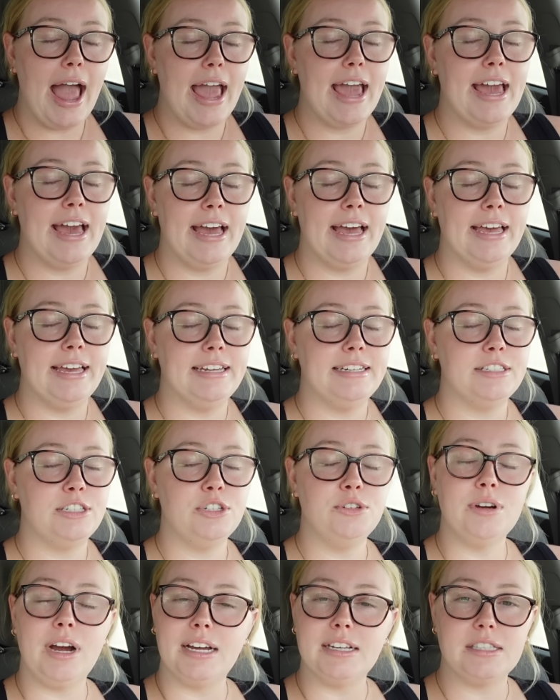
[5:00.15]
and
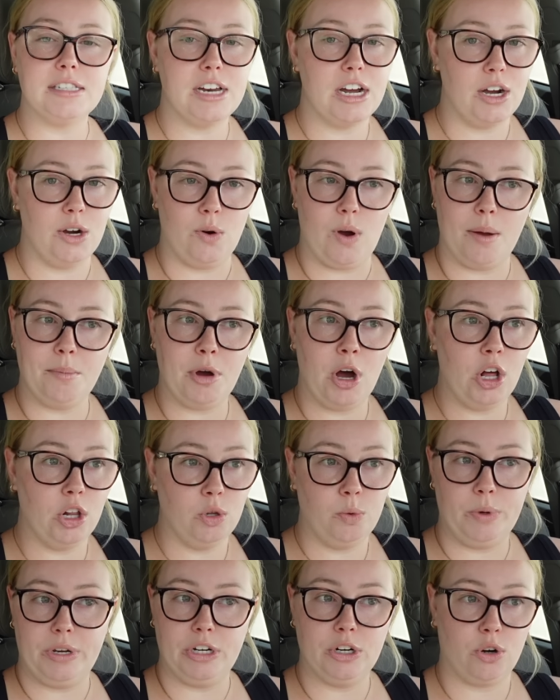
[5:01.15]
you guys know I'm a
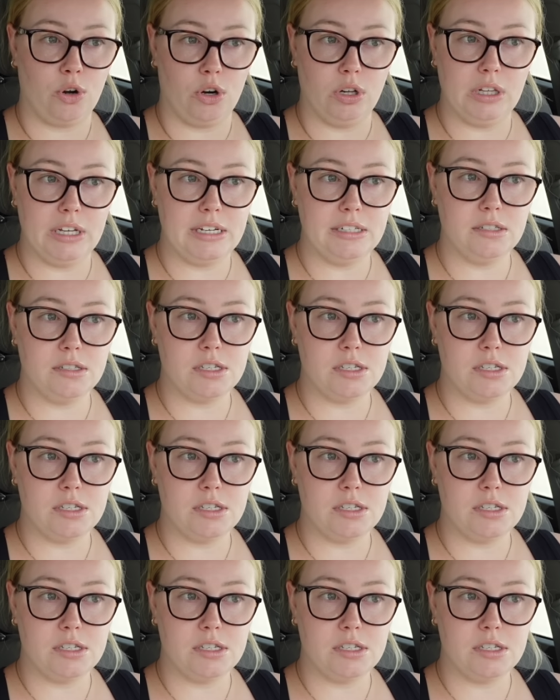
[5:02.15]
Halloween girly.